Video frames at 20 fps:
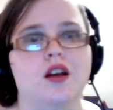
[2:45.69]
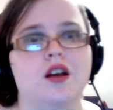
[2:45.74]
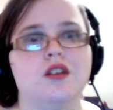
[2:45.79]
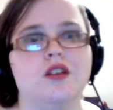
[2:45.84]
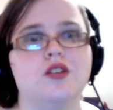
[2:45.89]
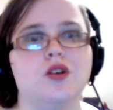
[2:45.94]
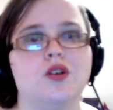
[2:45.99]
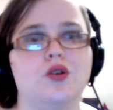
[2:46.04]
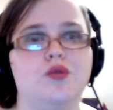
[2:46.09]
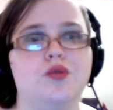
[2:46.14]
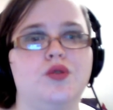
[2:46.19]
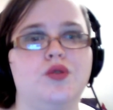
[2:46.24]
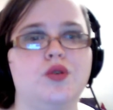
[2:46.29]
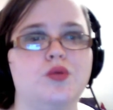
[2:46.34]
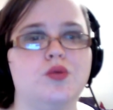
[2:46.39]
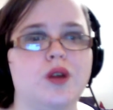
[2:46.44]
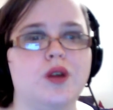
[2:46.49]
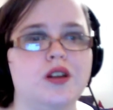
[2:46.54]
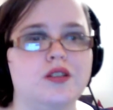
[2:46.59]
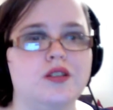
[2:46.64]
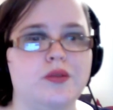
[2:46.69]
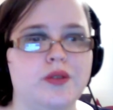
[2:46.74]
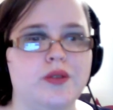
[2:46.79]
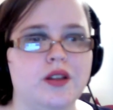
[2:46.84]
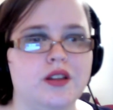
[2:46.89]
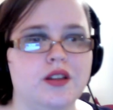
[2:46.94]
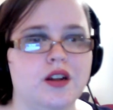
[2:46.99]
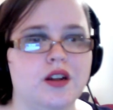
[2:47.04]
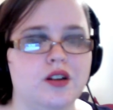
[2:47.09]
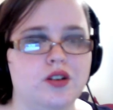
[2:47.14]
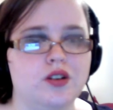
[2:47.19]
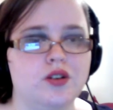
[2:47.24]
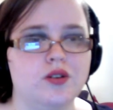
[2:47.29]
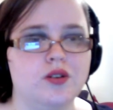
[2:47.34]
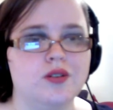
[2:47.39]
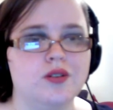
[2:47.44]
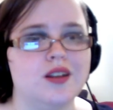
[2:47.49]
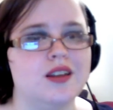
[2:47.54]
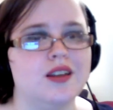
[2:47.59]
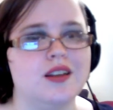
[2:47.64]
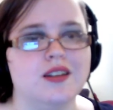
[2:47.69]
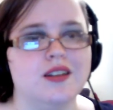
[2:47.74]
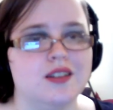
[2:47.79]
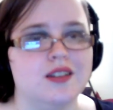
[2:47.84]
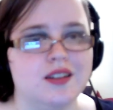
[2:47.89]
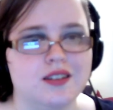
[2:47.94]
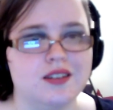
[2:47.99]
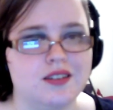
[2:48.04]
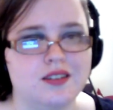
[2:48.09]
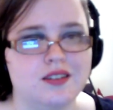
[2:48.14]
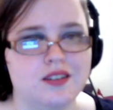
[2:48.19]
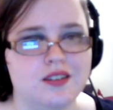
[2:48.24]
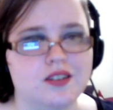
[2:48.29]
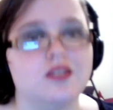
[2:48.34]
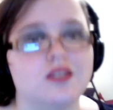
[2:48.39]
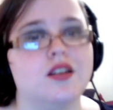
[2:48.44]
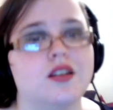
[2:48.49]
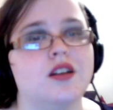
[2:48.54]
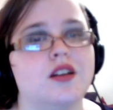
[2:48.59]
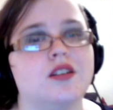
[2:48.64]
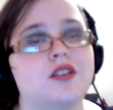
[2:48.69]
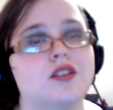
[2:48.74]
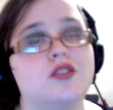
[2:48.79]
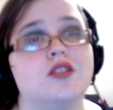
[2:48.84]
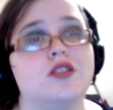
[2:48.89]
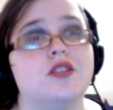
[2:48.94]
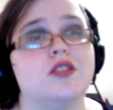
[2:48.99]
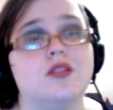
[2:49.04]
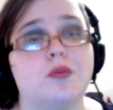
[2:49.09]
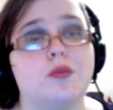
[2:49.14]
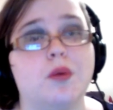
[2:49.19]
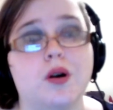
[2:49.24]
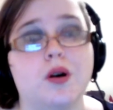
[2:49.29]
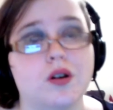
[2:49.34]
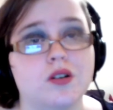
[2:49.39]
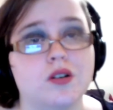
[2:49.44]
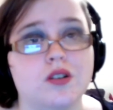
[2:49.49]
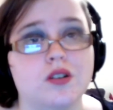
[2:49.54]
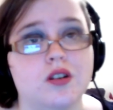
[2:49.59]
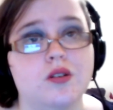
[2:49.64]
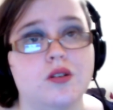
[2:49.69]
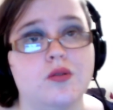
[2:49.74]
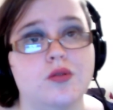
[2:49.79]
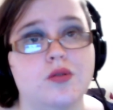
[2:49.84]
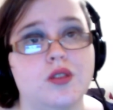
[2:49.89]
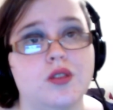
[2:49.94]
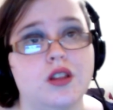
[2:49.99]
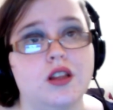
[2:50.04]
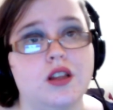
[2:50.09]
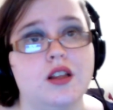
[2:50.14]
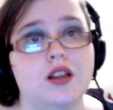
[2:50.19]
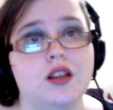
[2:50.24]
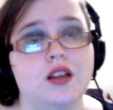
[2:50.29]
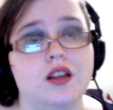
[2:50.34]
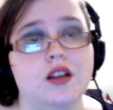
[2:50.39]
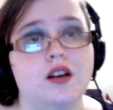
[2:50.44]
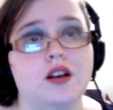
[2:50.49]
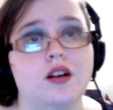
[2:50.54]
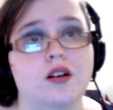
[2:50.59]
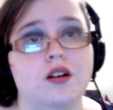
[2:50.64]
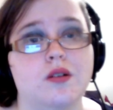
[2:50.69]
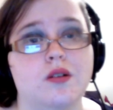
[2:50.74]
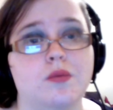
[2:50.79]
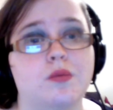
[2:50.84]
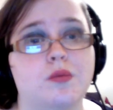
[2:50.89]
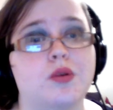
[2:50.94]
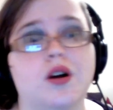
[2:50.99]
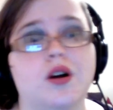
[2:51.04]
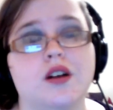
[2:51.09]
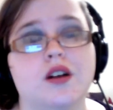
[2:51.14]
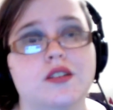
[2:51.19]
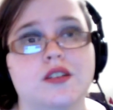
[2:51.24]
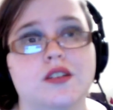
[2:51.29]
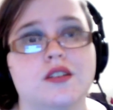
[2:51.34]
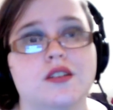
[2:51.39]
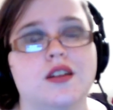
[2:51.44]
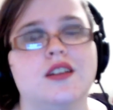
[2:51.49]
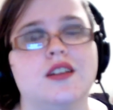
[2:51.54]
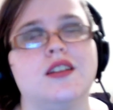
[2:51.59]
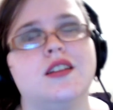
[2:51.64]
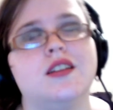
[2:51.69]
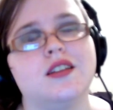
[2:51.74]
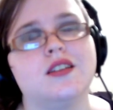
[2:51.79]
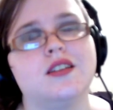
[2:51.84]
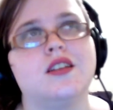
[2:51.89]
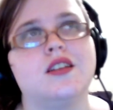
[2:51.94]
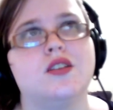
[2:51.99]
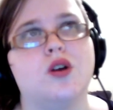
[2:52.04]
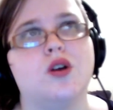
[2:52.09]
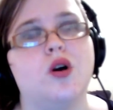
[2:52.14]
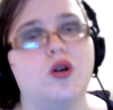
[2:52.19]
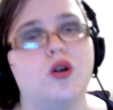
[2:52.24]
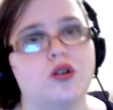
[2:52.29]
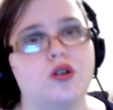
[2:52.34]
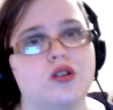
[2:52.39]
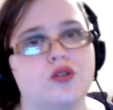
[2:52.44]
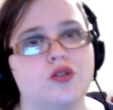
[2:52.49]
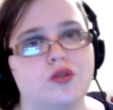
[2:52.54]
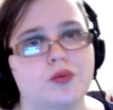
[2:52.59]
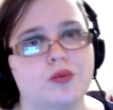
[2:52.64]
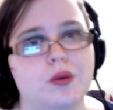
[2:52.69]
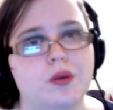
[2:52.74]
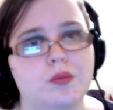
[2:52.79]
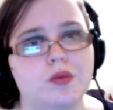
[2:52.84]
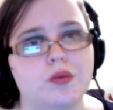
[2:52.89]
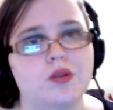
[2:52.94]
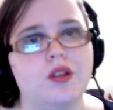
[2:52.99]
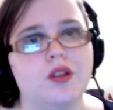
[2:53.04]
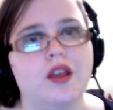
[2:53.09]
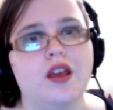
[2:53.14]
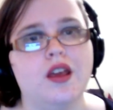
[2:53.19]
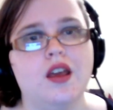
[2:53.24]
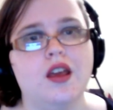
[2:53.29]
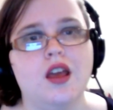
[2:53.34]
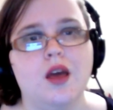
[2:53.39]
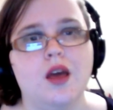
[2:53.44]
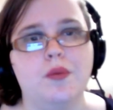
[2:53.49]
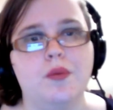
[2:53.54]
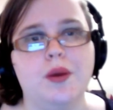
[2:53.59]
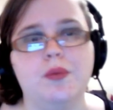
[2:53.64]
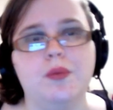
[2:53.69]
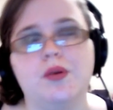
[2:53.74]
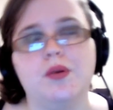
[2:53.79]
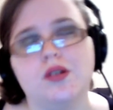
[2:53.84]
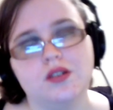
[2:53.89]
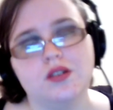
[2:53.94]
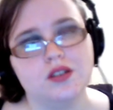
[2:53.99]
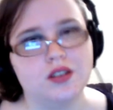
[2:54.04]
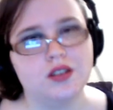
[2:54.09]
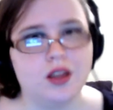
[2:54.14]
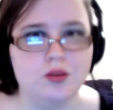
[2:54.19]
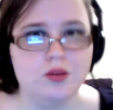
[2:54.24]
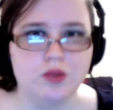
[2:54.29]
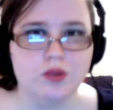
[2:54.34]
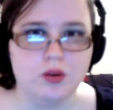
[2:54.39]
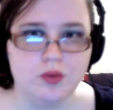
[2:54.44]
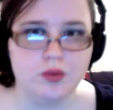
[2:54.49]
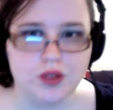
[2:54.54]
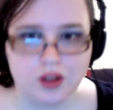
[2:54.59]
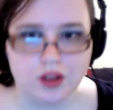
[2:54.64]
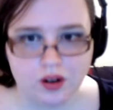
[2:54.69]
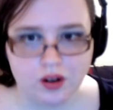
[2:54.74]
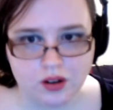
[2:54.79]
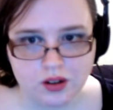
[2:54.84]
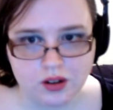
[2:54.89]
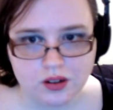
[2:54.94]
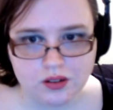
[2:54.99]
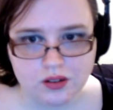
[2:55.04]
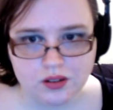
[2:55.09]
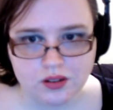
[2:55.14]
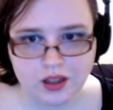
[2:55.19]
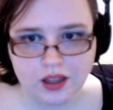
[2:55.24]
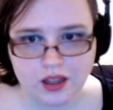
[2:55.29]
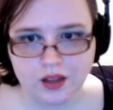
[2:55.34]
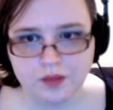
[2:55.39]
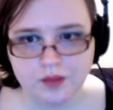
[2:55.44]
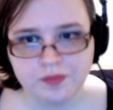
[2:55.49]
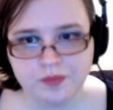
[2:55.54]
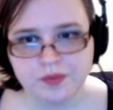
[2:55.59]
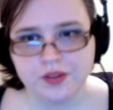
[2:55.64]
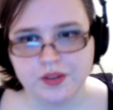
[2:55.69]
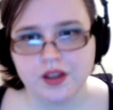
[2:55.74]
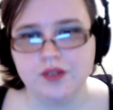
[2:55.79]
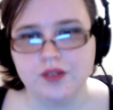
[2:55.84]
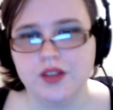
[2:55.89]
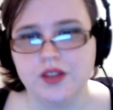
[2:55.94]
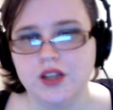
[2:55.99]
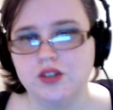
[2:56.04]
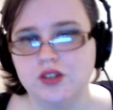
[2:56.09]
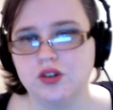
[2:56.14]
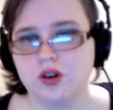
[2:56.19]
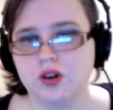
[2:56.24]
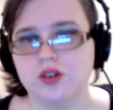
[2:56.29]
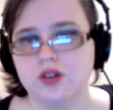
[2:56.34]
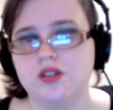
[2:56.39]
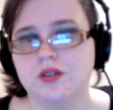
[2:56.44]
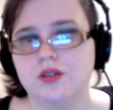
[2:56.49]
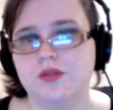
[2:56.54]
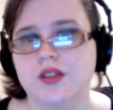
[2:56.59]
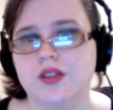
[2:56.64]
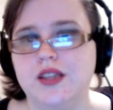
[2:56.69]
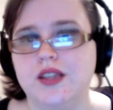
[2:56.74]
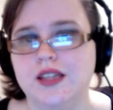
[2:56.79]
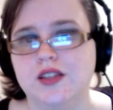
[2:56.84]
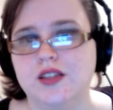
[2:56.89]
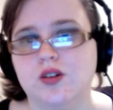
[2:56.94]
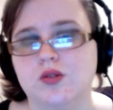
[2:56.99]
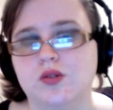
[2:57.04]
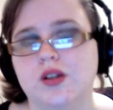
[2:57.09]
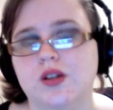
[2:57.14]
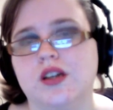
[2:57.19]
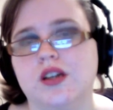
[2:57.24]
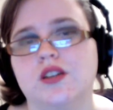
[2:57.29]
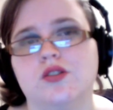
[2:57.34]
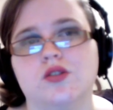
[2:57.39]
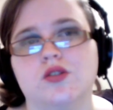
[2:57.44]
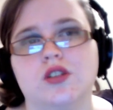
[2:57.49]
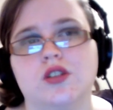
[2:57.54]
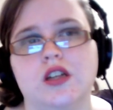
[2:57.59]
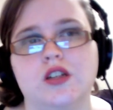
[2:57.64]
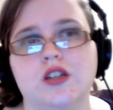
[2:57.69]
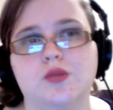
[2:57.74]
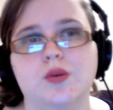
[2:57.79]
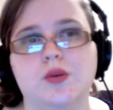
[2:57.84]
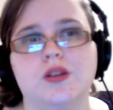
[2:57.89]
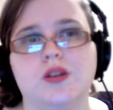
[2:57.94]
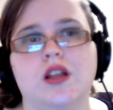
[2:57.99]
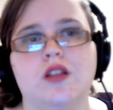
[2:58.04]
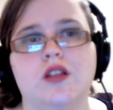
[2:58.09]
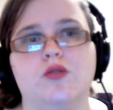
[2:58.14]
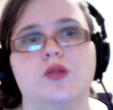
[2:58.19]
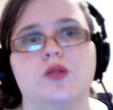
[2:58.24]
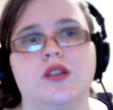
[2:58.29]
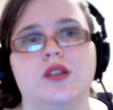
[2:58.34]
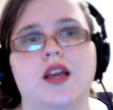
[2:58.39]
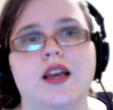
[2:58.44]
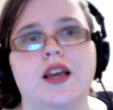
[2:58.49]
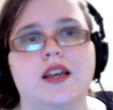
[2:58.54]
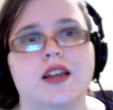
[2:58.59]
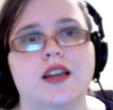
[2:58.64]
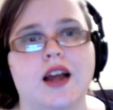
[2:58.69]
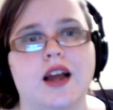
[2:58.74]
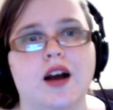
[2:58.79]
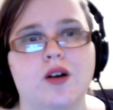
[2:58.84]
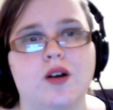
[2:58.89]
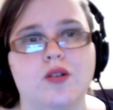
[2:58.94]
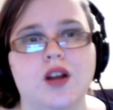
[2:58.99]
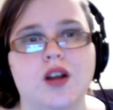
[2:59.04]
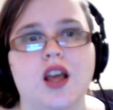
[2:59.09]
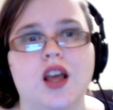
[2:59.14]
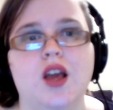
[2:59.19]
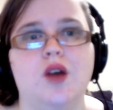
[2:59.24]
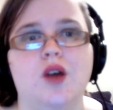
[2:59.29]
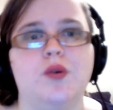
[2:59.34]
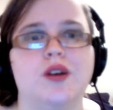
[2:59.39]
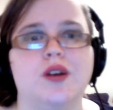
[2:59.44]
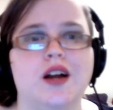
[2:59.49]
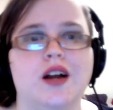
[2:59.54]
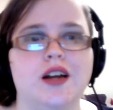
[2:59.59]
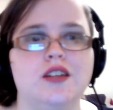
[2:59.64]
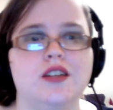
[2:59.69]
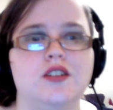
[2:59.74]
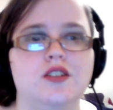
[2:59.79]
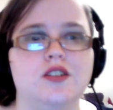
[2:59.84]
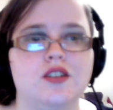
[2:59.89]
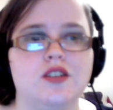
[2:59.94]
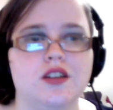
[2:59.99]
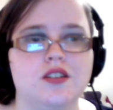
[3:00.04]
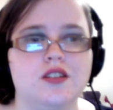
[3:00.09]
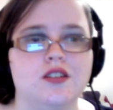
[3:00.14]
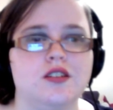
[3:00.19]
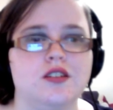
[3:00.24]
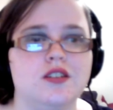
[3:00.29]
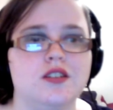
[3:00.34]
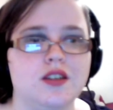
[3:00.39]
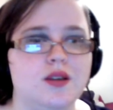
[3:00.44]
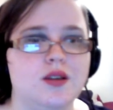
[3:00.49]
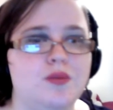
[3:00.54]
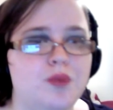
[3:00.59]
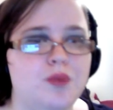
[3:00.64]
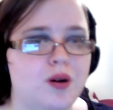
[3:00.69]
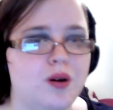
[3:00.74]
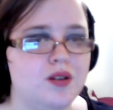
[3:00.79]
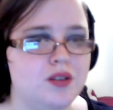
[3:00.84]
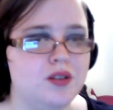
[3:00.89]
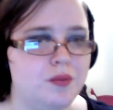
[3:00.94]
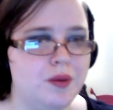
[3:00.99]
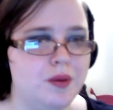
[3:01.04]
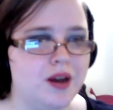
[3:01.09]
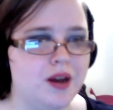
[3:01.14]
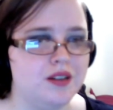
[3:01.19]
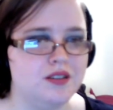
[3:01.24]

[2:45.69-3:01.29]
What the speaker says: So if you write something down and you don't like it, that's just part of the process. And I think that's like the hardest for people. And people are the same way with art. Like, if they draw something they don't like in their sketchbook, they will take it out. And what I suggest is keep all the bad